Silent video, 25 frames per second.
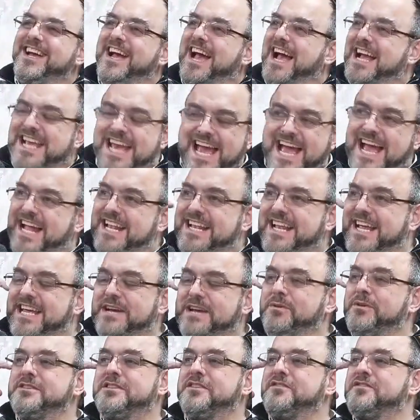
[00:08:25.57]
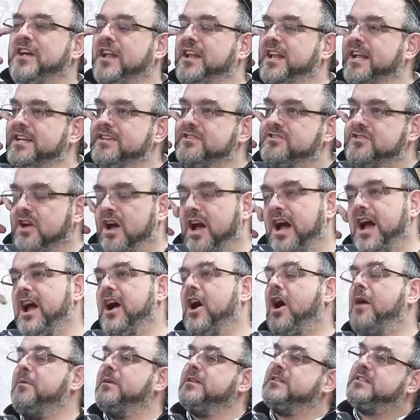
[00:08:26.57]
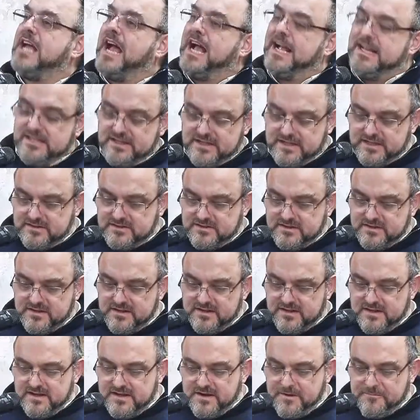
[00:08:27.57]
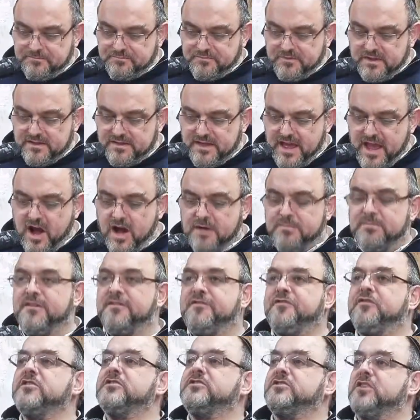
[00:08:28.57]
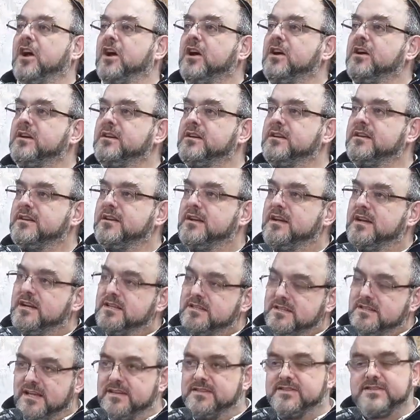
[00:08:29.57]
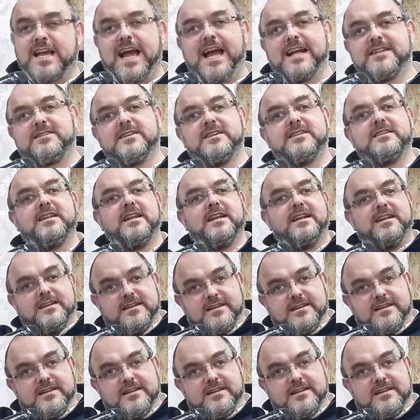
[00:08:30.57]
Again, he wouldn't have done it. So at Haman Tainad, they are mefuzah, they're scattered